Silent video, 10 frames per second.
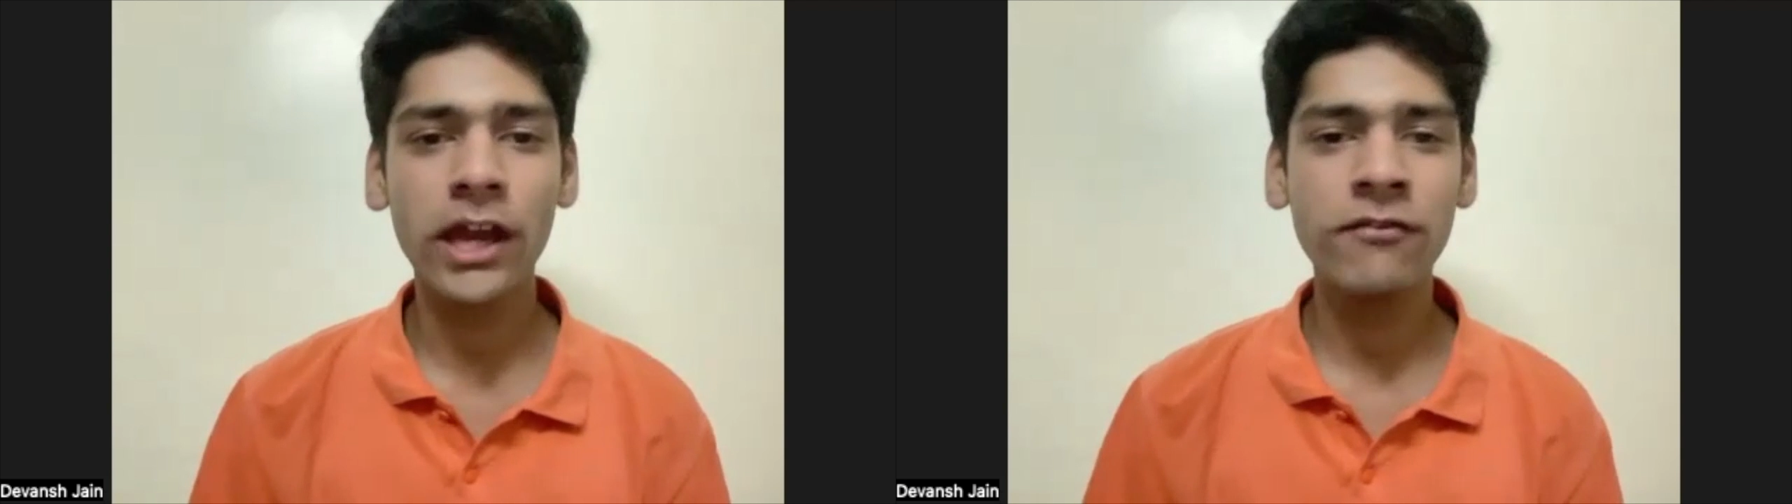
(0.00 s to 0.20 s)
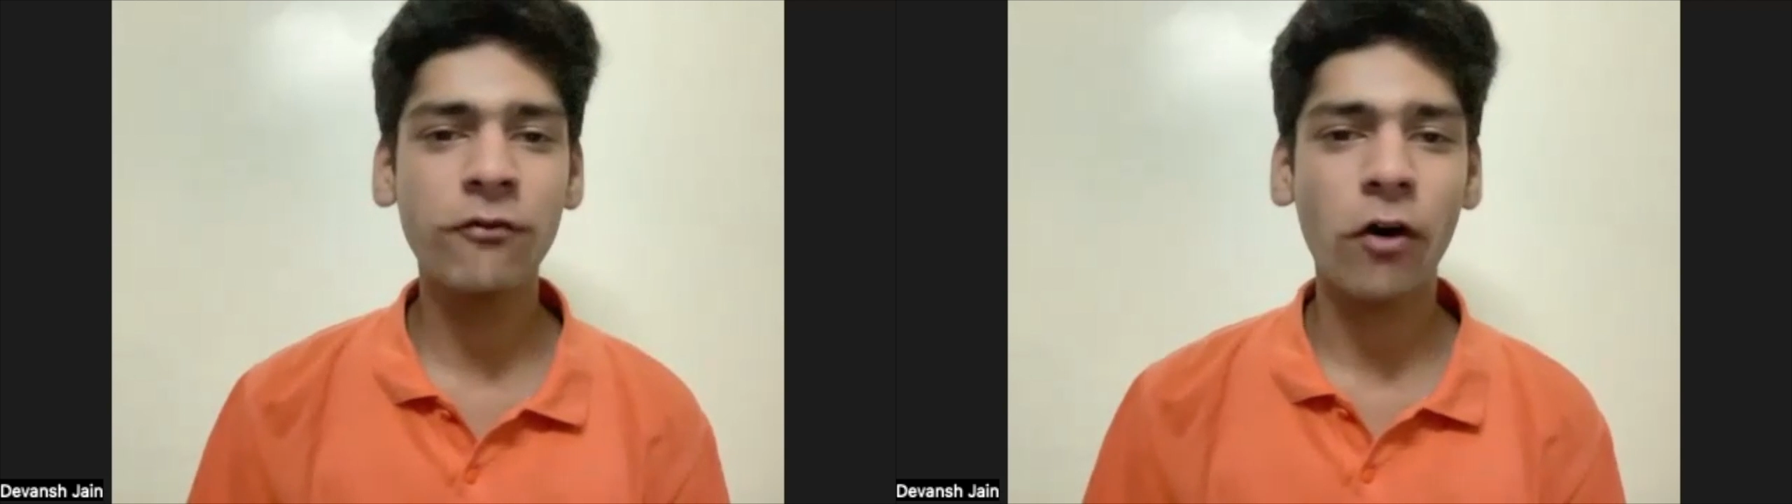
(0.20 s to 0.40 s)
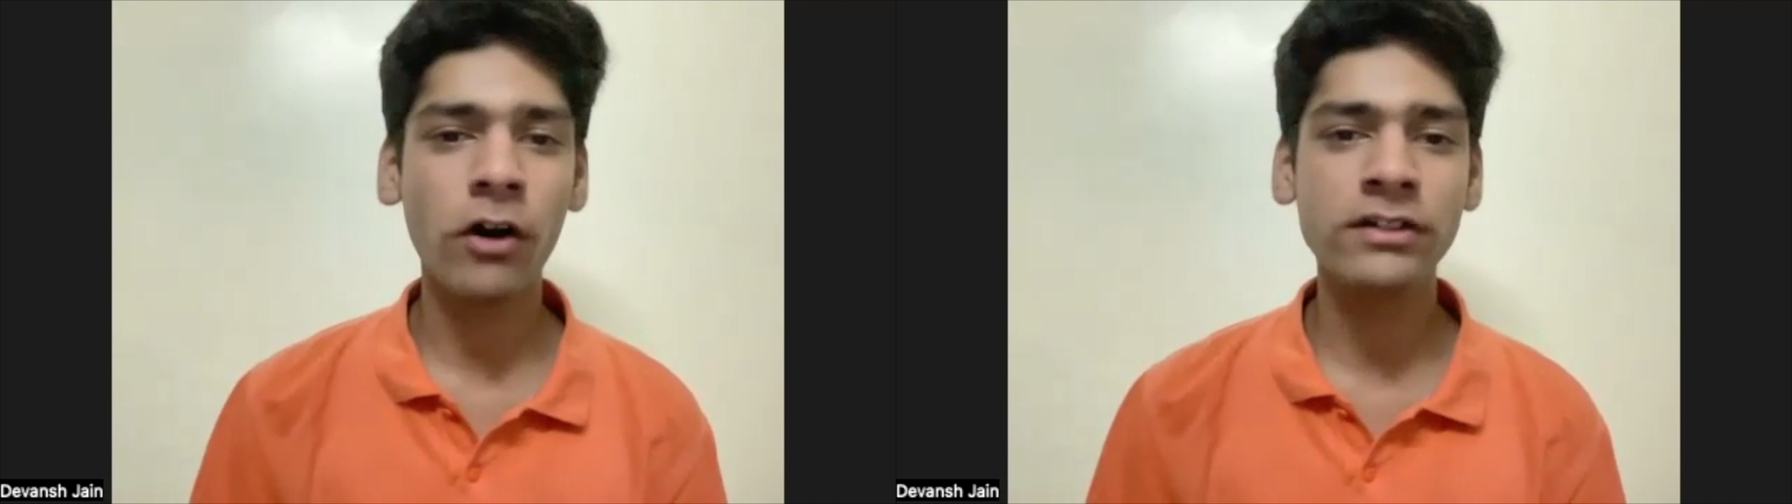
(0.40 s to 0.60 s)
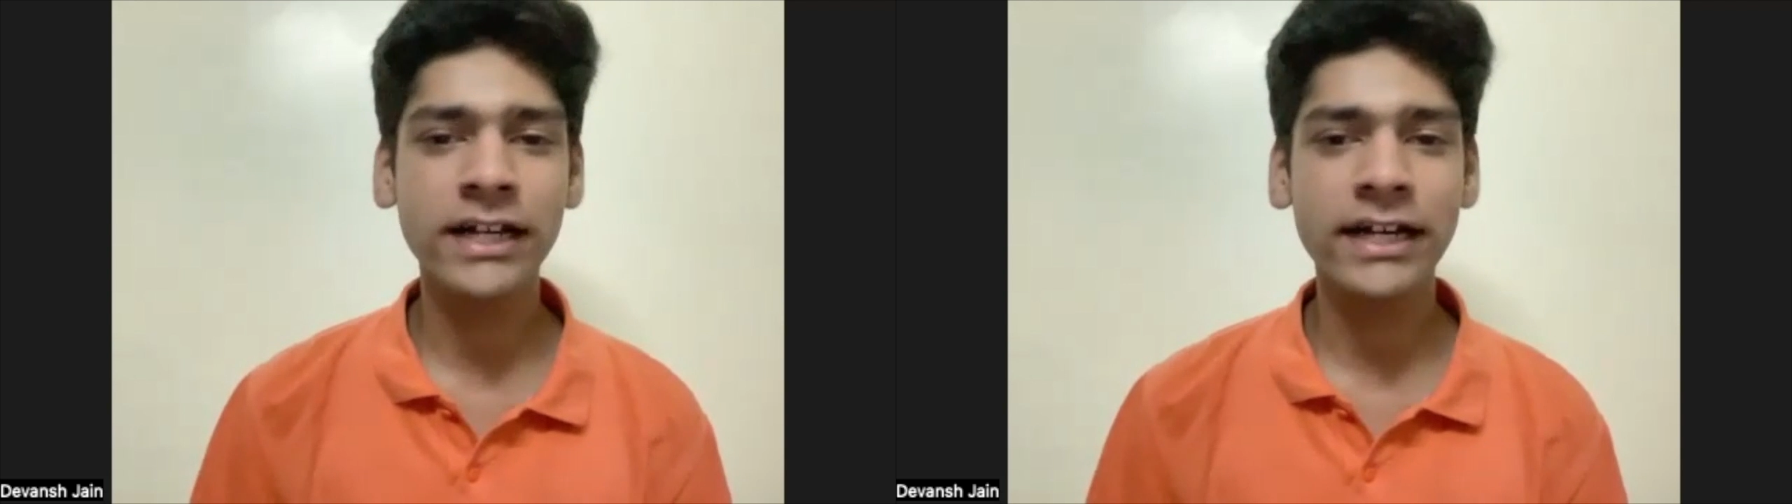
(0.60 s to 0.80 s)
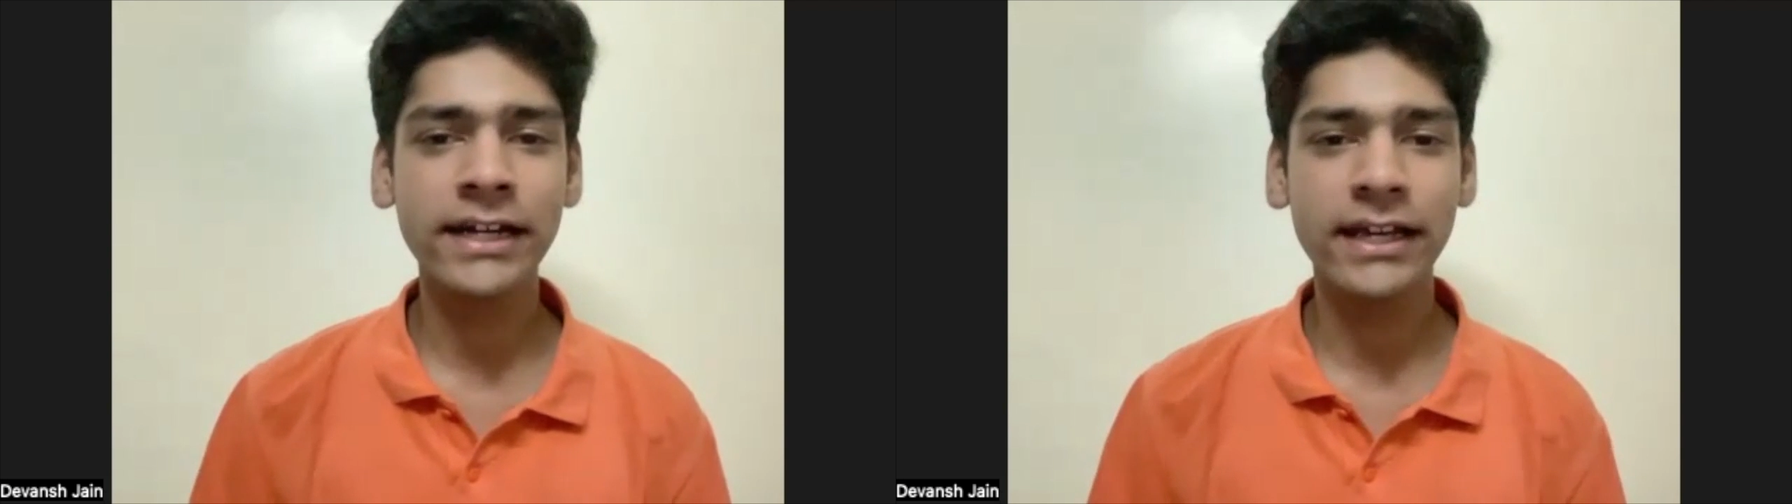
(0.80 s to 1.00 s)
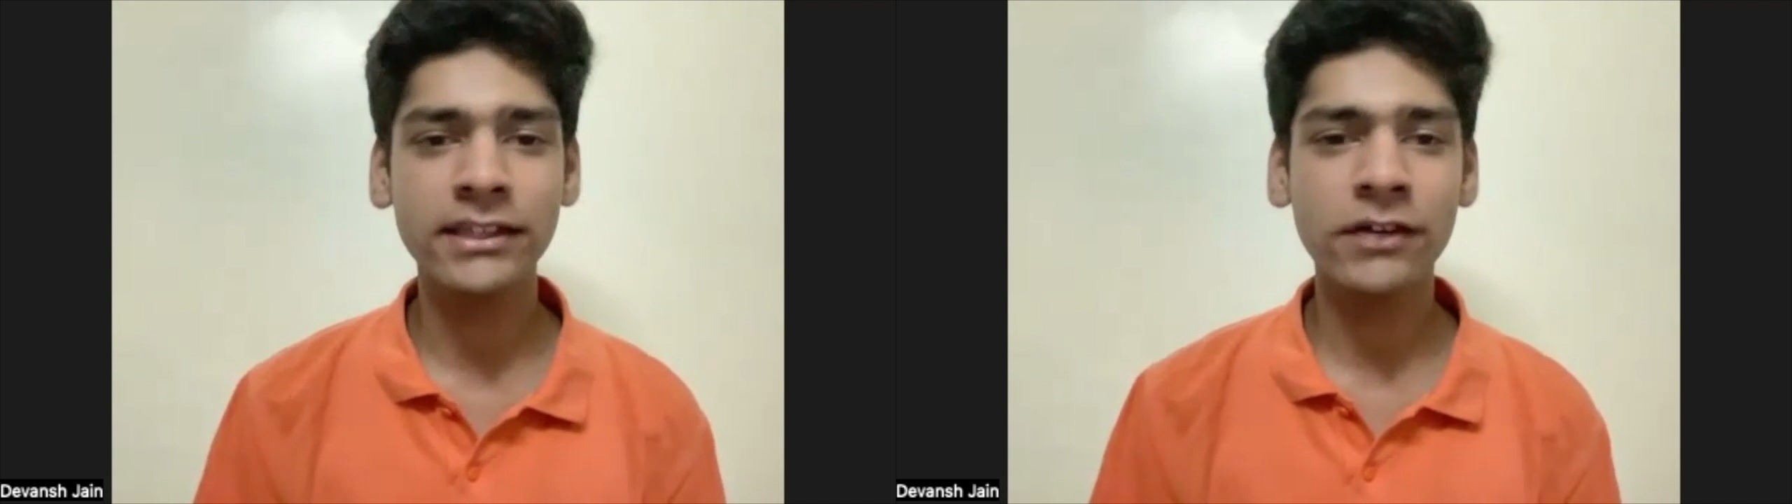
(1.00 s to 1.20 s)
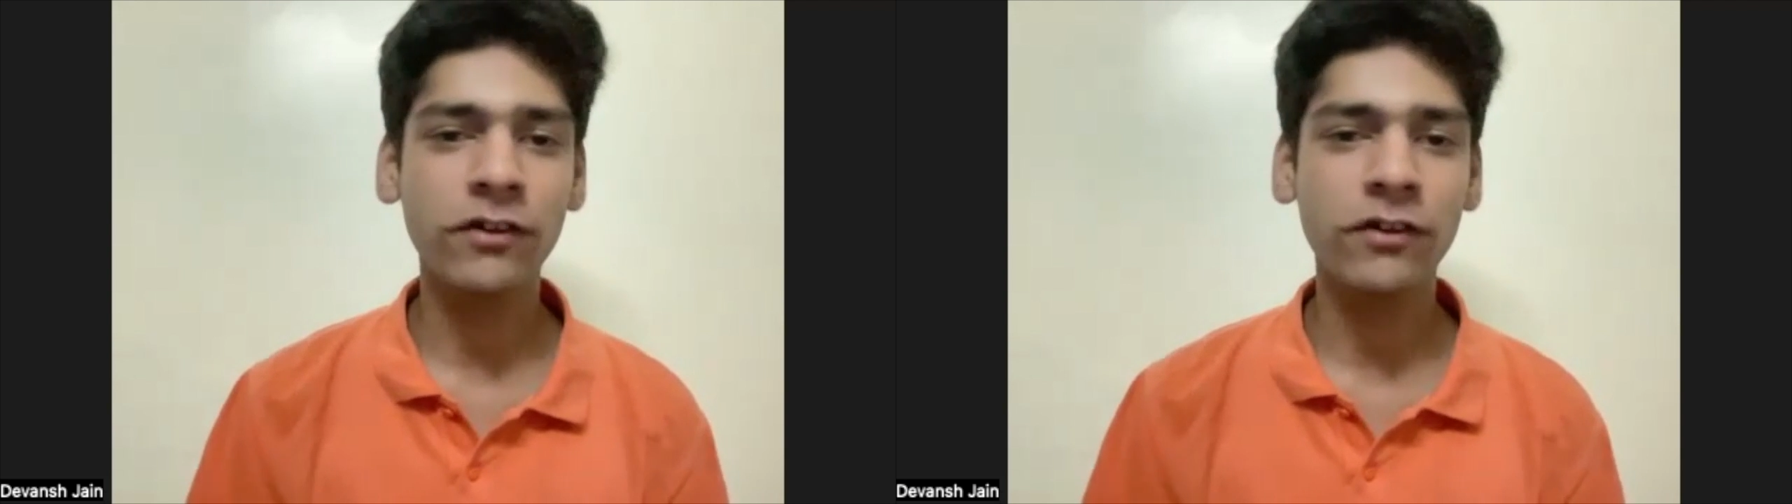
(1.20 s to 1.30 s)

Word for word: F or Z in the